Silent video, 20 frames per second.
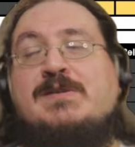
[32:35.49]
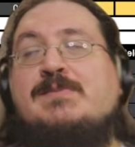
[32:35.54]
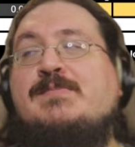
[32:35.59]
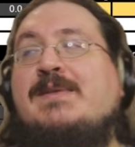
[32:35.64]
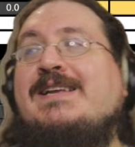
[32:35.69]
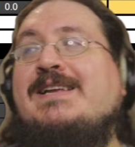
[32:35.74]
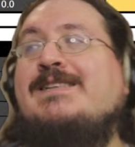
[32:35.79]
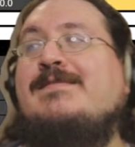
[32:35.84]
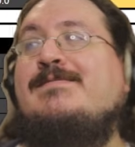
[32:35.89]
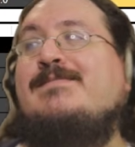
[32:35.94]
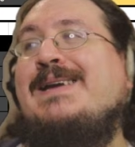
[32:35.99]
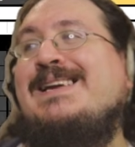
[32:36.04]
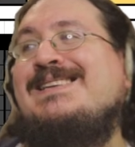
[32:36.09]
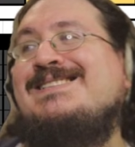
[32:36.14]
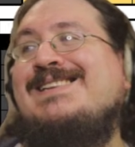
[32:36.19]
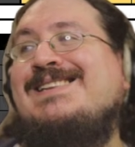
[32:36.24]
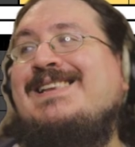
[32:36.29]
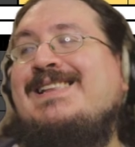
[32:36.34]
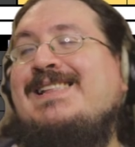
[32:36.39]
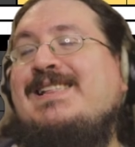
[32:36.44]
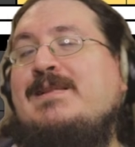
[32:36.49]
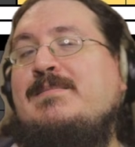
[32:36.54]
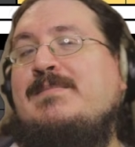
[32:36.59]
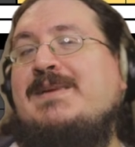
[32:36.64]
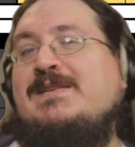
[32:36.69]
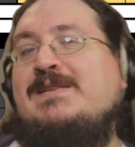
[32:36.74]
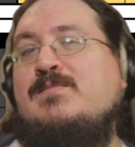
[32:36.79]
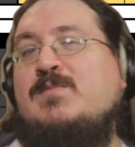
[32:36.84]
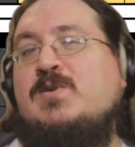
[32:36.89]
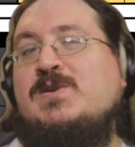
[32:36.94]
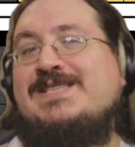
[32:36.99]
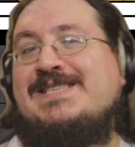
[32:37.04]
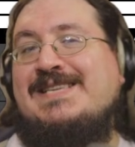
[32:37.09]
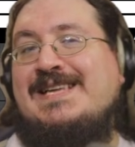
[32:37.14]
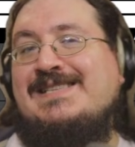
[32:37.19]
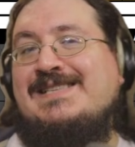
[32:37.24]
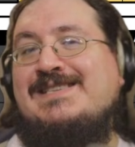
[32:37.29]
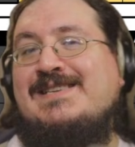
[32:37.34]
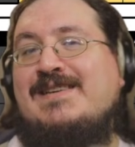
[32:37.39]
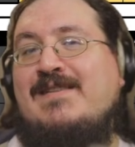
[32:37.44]
perspective makes a little bit more
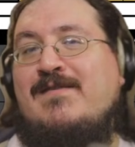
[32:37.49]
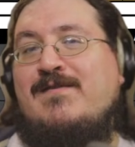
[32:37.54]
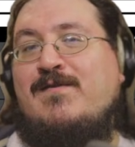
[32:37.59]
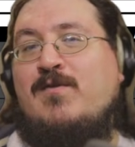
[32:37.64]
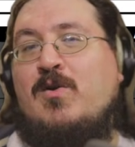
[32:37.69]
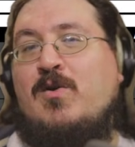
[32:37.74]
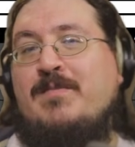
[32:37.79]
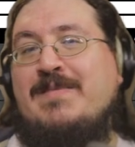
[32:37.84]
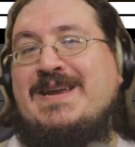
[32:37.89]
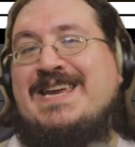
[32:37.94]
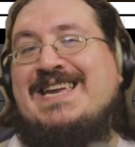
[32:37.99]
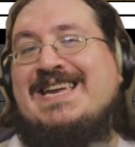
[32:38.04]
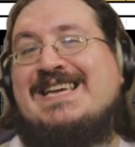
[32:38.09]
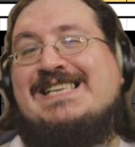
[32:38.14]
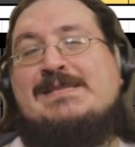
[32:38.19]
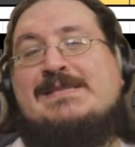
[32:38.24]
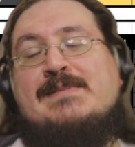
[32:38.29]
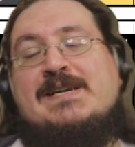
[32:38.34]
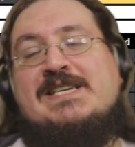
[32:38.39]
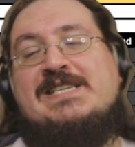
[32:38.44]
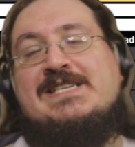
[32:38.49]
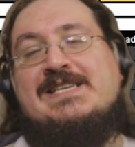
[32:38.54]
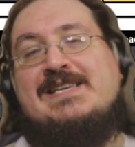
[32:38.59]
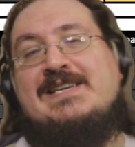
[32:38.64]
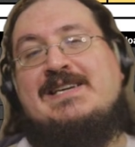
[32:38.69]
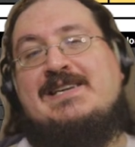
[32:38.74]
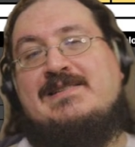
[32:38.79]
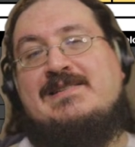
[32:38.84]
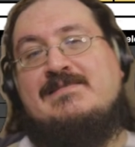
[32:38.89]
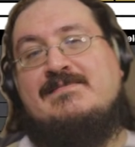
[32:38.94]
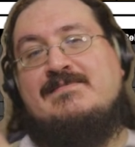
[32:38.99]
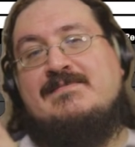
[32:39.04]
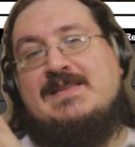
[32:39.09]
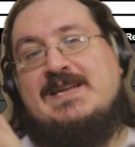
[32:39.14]
sense for me, especially